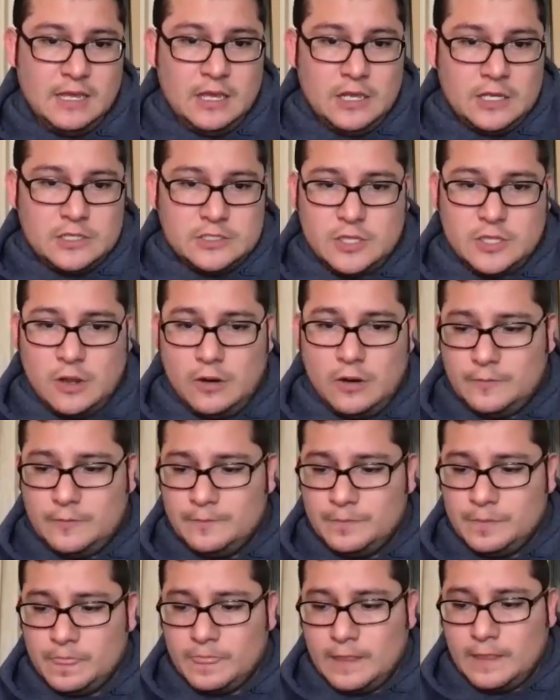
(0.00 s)
So
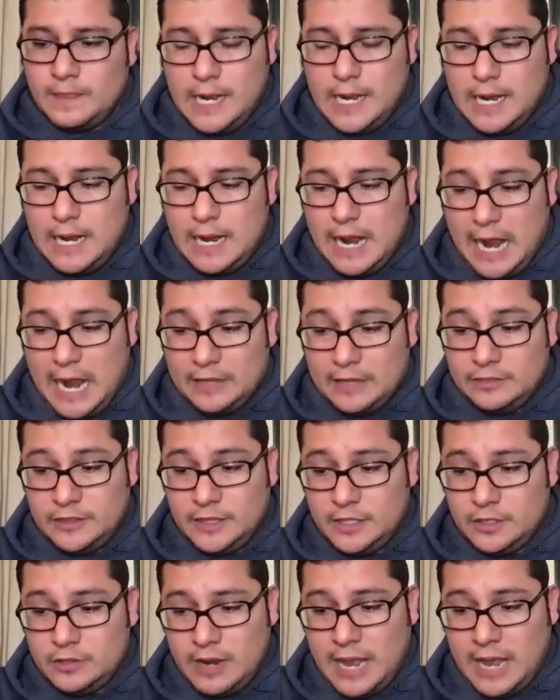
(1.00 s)
I
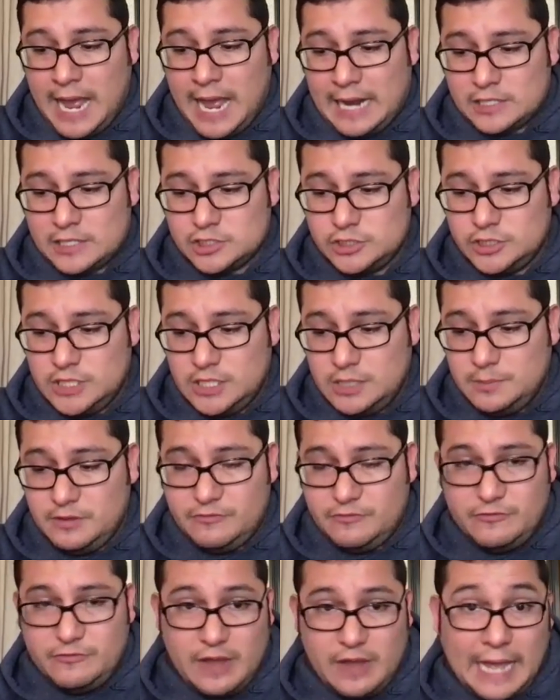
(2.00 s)
think you're actually going to be
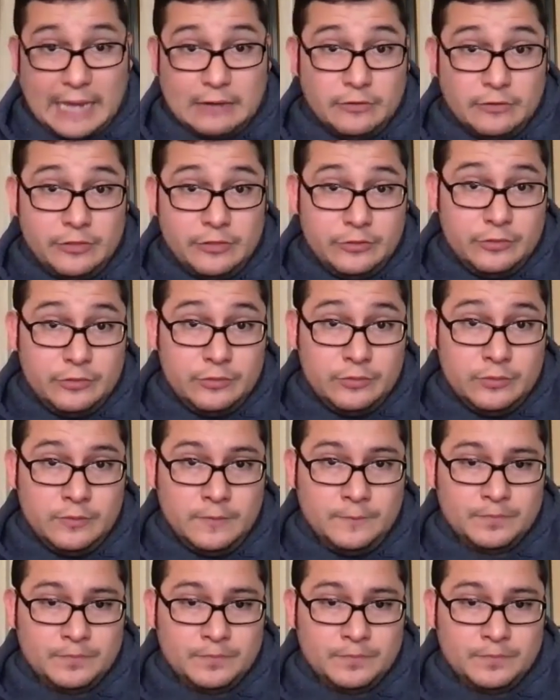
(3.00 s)
fine with 2,